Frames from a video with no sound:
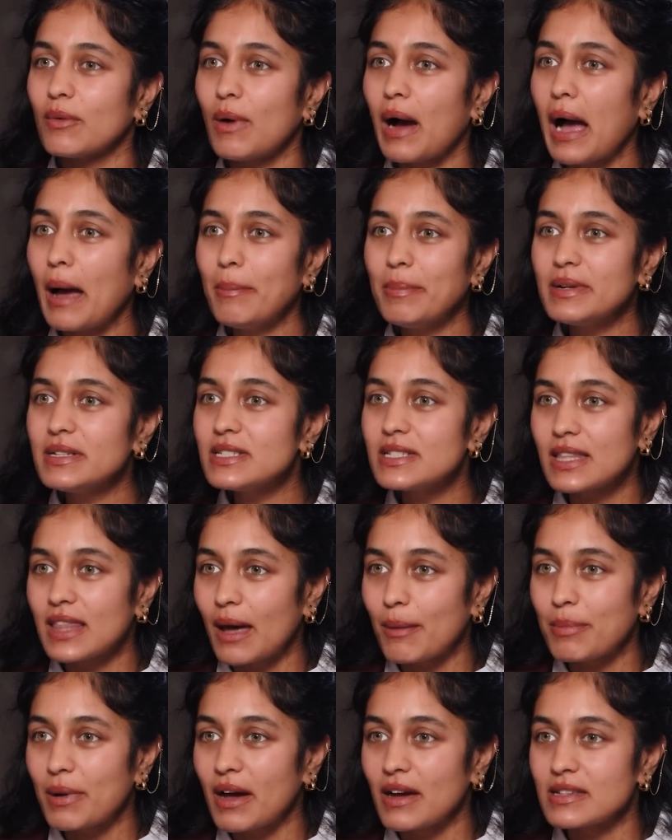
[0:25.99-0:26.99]
What happened to
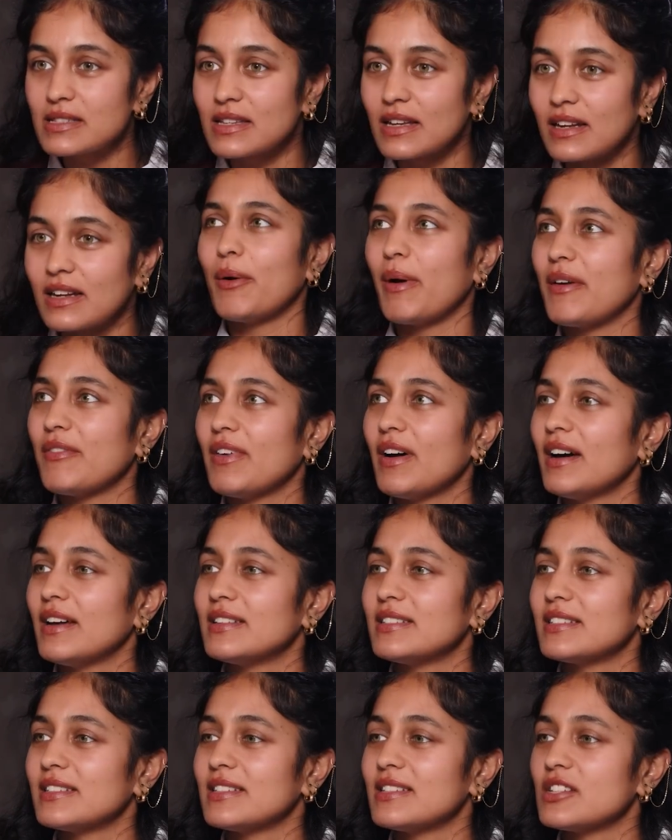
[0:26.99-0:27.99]
that person? I've
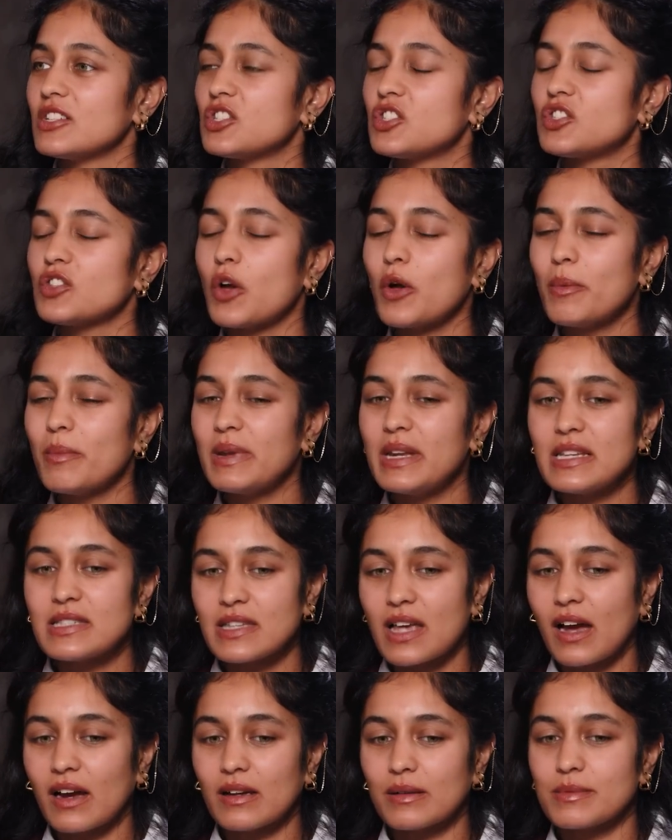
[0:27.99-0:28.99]
heard so many
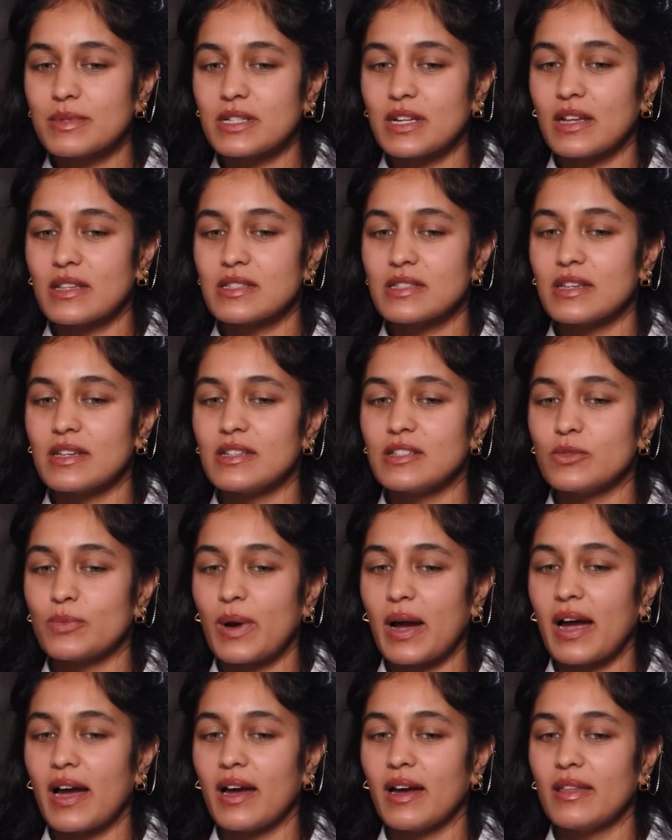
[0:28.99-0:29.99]
circumstances
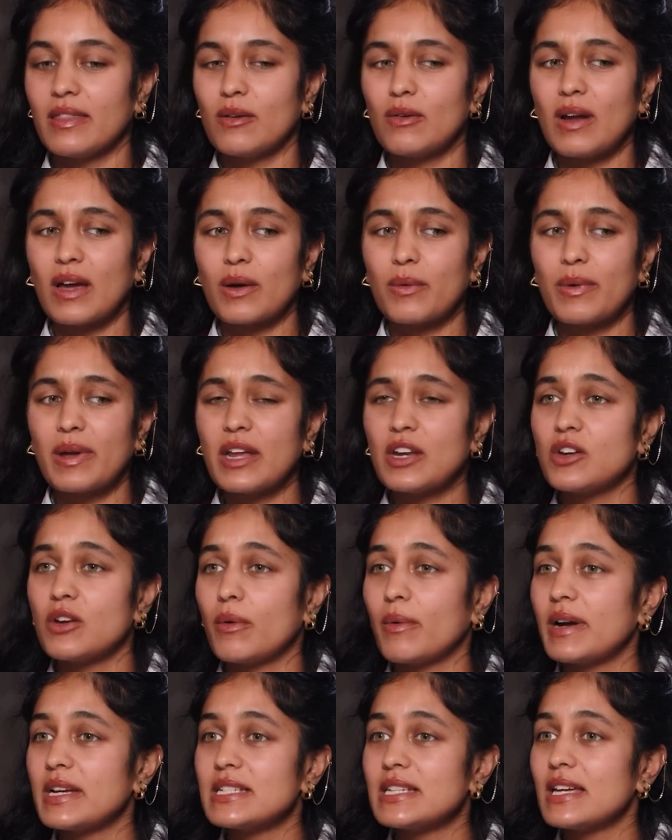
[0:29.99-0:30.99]
where they were like, we had
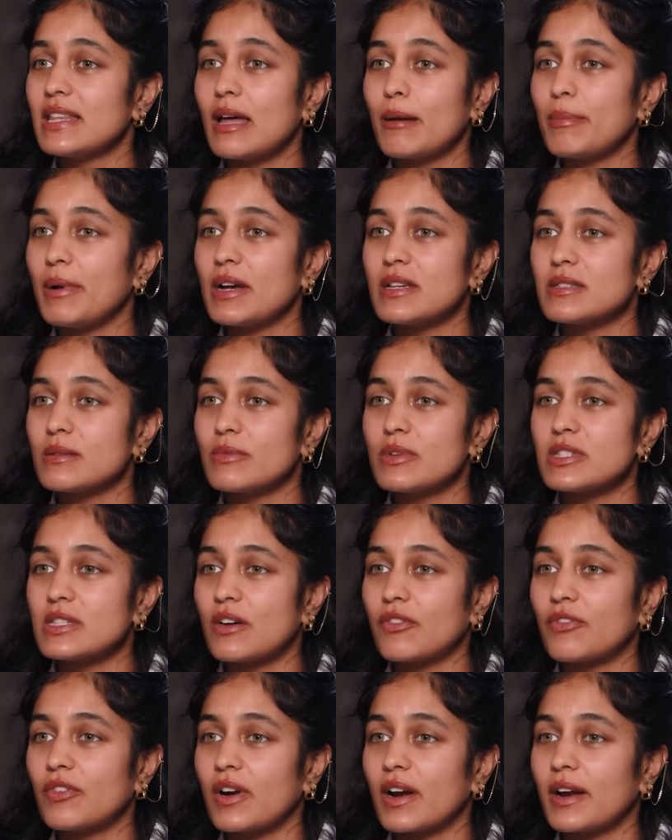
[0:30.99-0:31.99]
no idea that person was
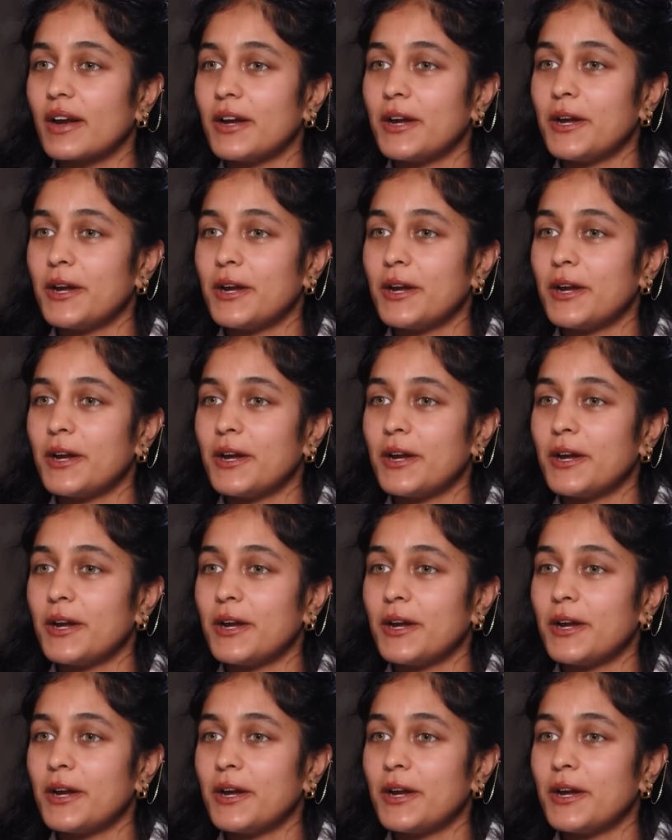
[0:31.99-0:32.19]
suffering.